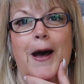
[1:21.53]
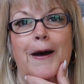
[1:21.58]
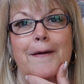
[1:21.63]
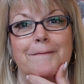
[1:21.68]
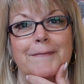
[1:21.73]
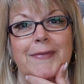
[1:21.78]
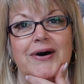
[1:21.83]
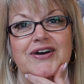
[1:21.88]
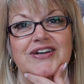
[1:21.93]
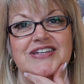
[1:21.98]
I
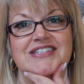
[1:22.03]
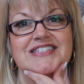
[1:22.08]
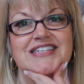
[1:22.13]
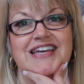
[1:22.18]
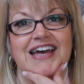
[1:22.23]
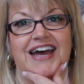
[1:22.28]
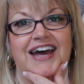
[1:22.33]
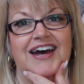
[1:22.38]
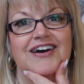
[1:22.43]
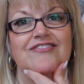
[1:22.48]
might
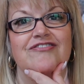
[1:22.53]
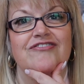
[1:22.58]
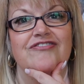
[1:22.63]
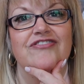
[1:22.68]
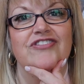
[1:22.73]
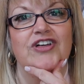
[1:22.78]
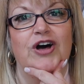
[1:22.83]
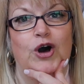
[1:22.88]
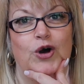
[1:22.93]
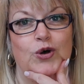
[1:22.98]
have
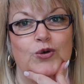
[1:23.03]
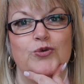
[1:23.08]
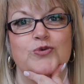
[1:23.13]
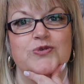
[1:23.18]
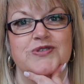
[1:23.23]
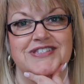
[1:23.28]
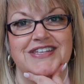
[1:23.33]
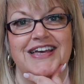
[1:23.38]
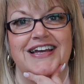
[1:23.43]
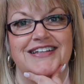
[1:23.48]
the
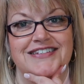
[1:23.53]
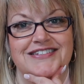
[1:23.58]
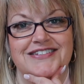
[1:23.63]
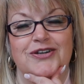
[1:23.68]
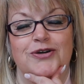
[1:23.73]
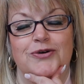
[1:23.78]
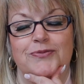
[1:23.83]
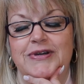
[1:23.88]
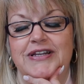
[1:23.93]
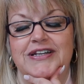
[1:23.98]
whole set
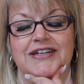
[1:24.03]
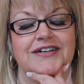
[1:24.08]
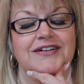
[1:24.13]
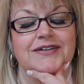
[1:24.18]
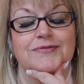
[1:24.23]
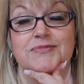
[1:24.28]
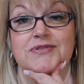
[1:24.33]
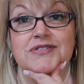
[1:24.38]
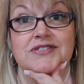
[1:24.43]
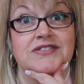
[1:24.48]
coming.
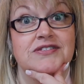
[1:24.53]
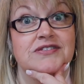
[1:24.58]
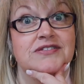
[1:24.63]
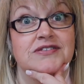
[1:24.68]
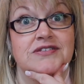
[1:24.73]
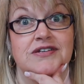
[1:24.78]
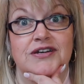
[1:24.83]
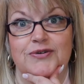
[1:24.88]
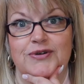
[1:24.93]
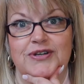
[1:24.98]
I'm
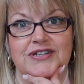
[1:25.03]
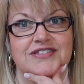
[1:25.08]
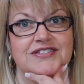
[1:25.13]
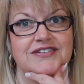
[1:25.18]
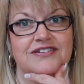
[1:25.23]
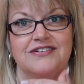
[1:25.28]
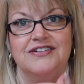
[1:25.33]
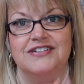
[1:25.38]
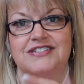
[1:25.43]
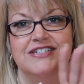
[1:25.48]
so
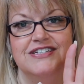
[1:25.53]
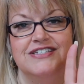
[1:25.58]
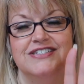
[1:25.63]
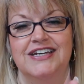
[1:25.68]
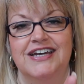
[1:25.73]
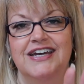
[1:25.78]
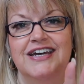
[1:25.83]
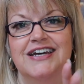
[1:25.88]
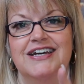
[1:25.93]
excited.